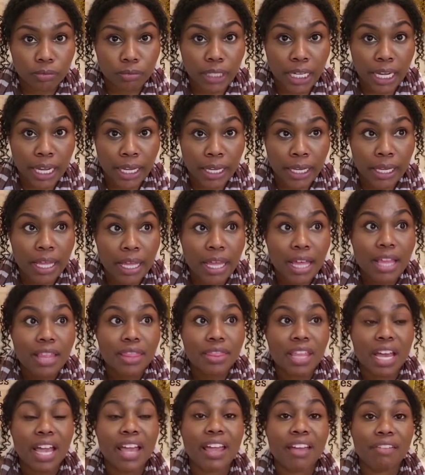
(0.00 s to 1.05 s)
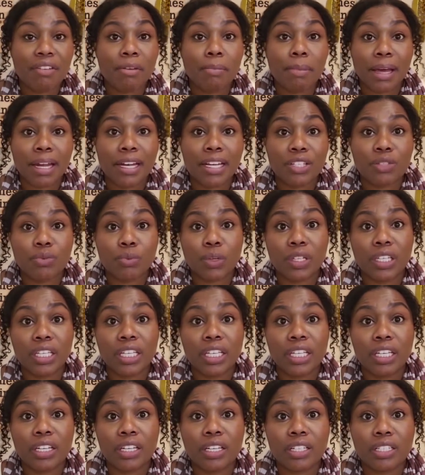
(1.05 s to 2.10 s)
Right? Not everybody's
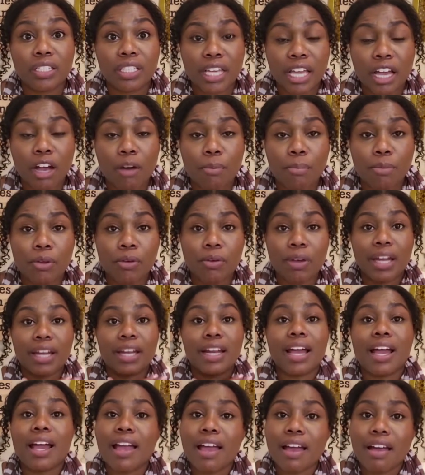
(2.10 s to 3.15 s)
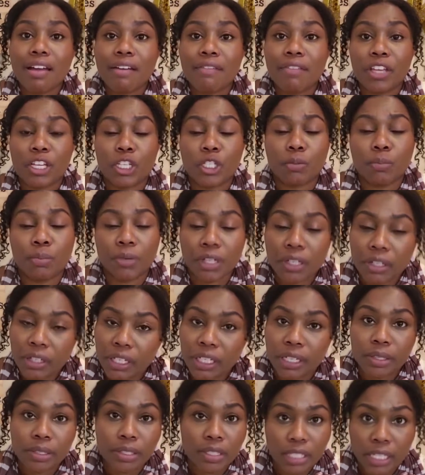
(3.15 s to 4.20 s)
willing to help you. And I have
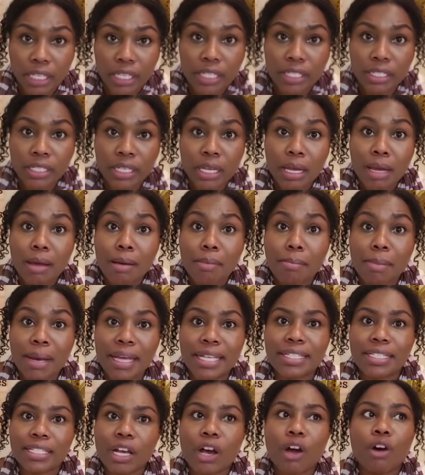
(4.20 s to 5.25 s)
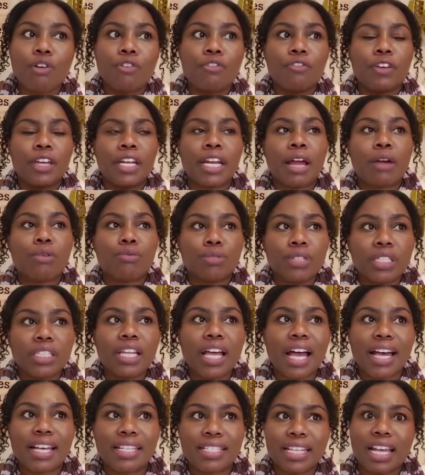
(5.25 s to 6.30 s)
experienced this myself. And I
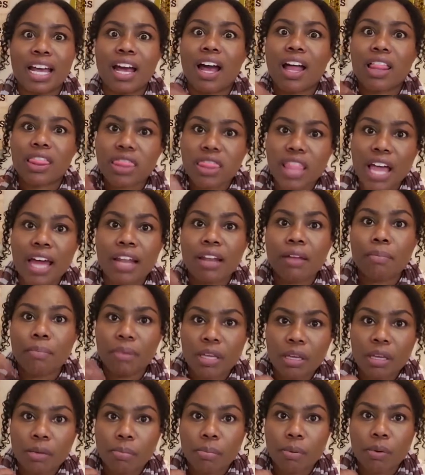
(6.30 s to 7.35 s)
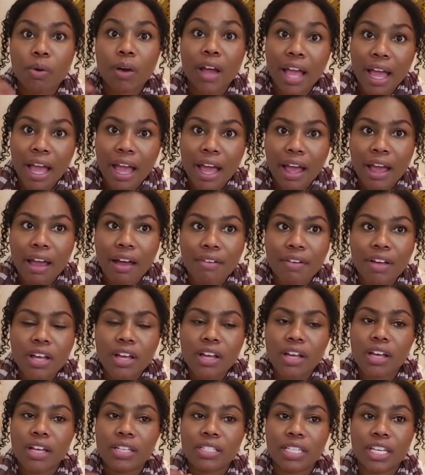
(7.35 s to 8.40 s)
realized that a lot of people have
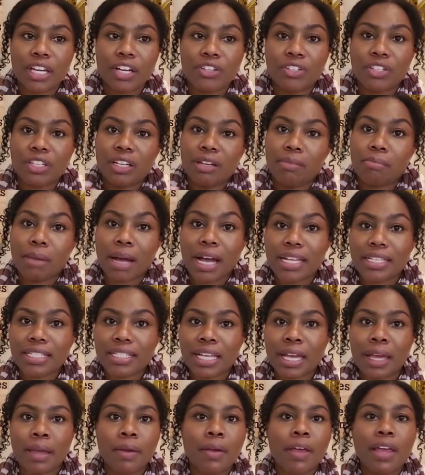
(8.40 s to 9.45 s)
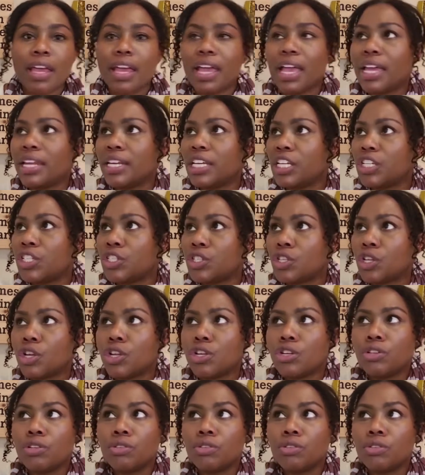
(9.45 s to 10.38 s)
a scarcity mindset and it's